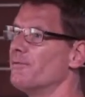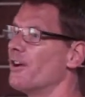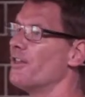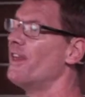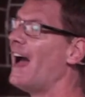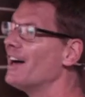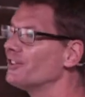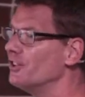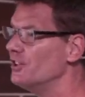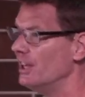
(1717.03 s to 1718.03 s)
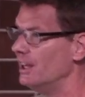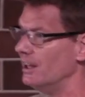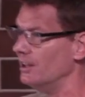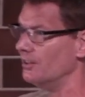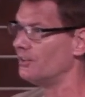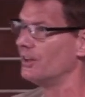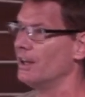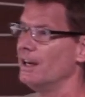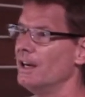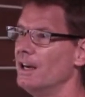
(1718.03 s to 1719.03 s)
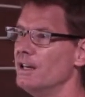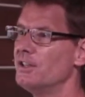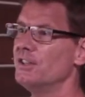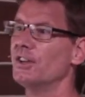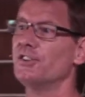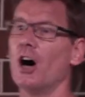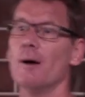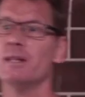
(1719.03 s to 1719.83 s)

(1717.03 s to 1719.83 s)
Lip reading: for 1,000 years, since the time